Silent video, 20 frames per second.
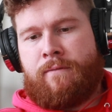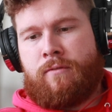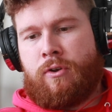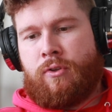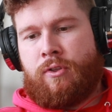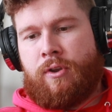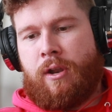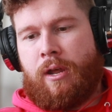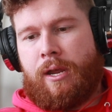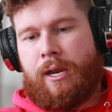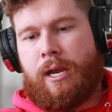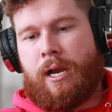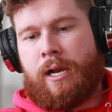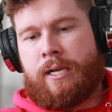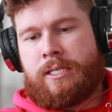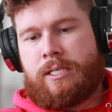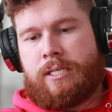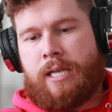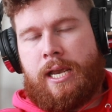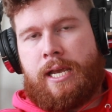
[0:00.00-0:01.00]
Every other night
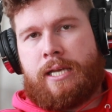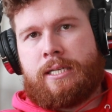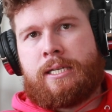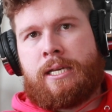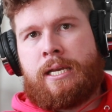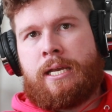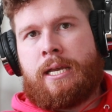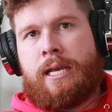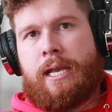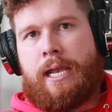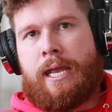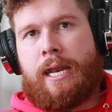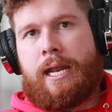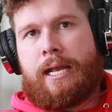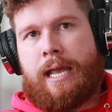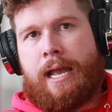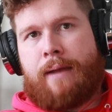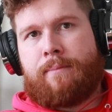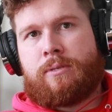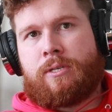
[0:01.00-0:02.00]
I stayed in
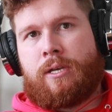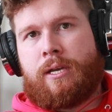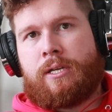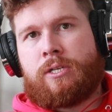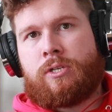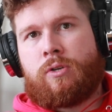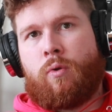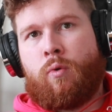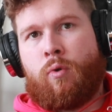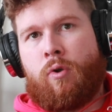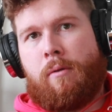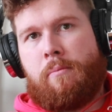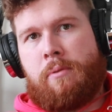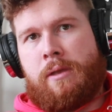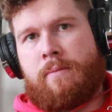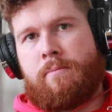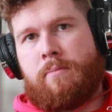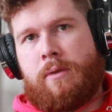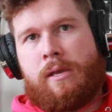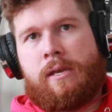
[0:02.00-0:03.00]
a campsite or a
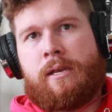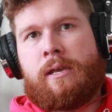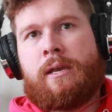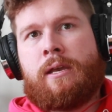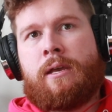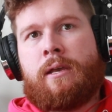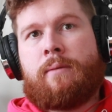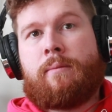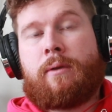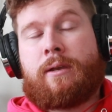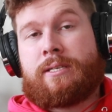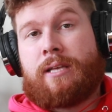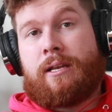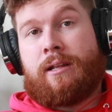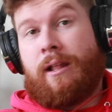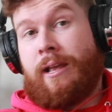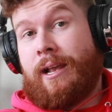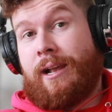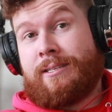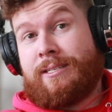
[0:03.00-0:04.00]
B and B because
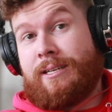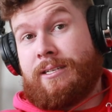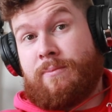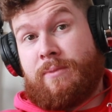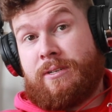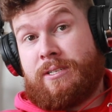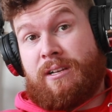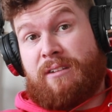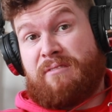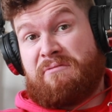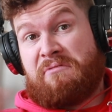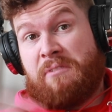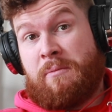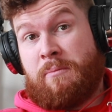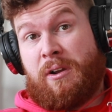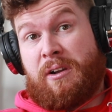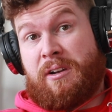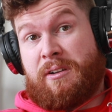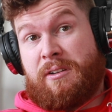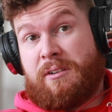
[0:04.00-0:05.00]
I, like I said to myself,
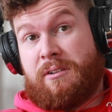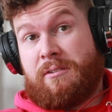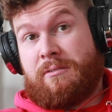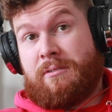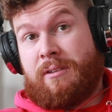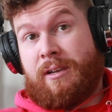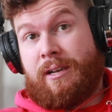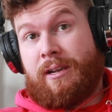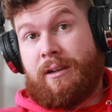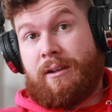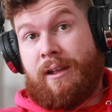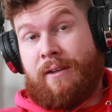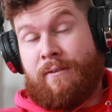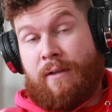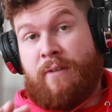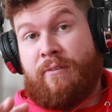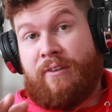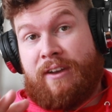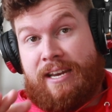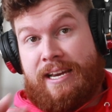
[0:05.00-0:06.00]
I'm not going to, like,
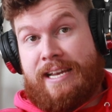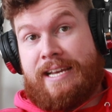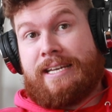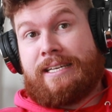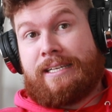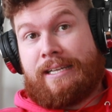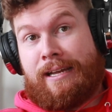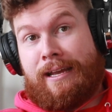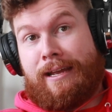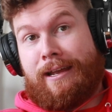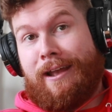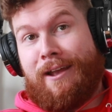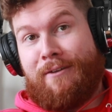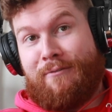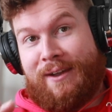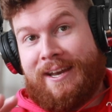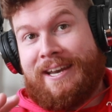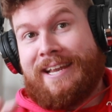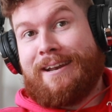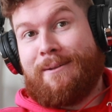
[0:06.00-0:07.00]
if I need, uh,
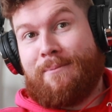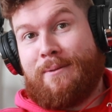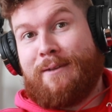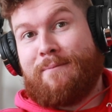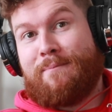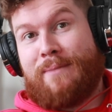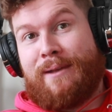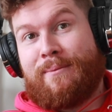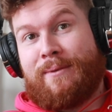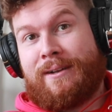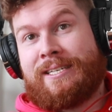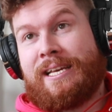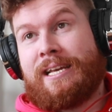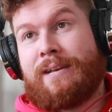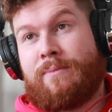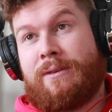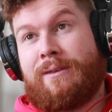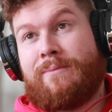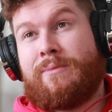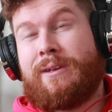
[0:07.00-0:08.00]
if I need a B and B, I'm going to
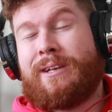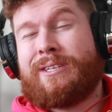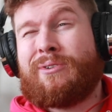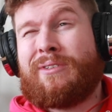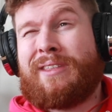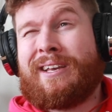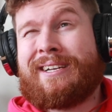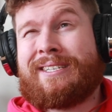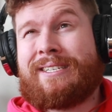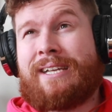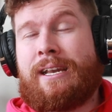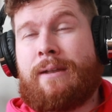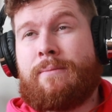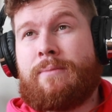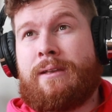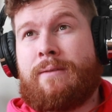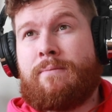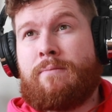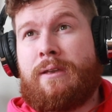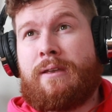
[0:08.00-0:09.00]
take a B and B. So I think I stayed in
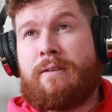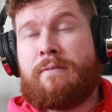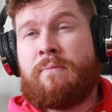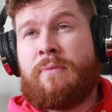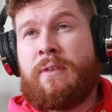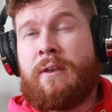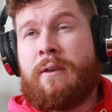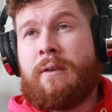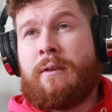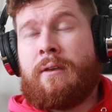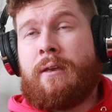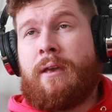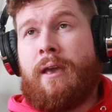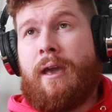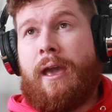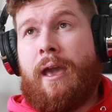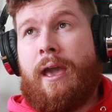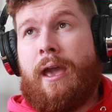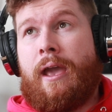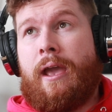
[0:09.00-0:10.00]
a B and B,
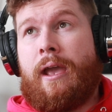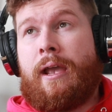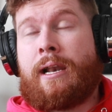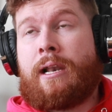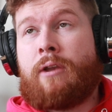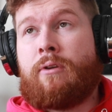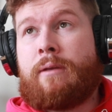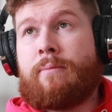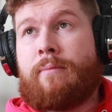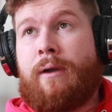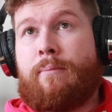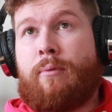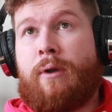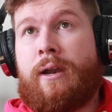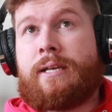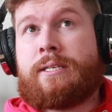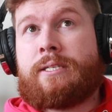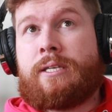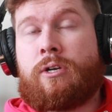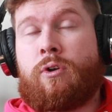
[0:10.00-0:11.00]
uh, including my
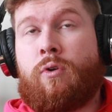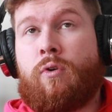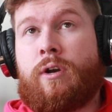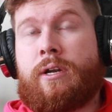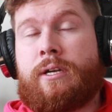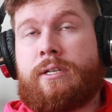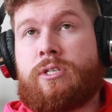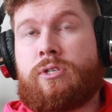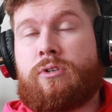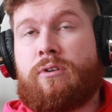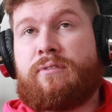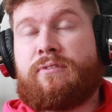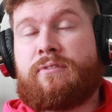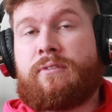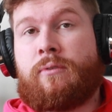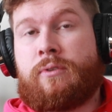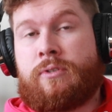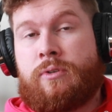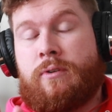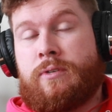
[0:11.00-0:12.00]
breaks in Cork and stuff,
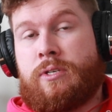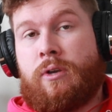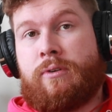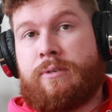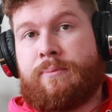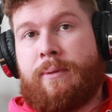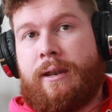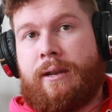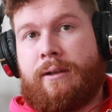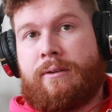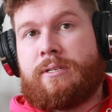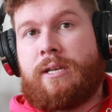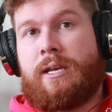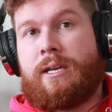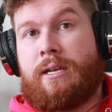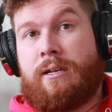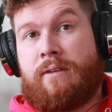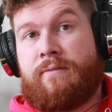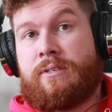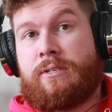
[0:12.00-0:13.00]
which I was always planning on
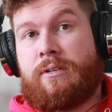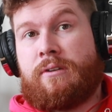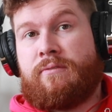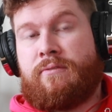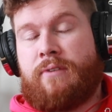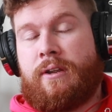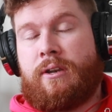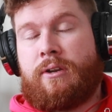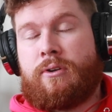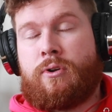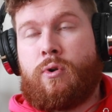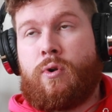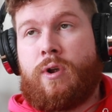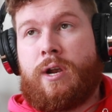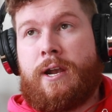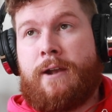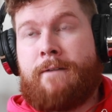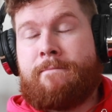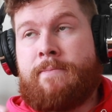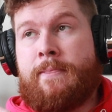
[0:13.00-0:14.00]
taking. I visited a friend in
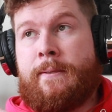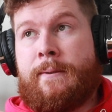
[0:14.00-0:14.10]
Cork.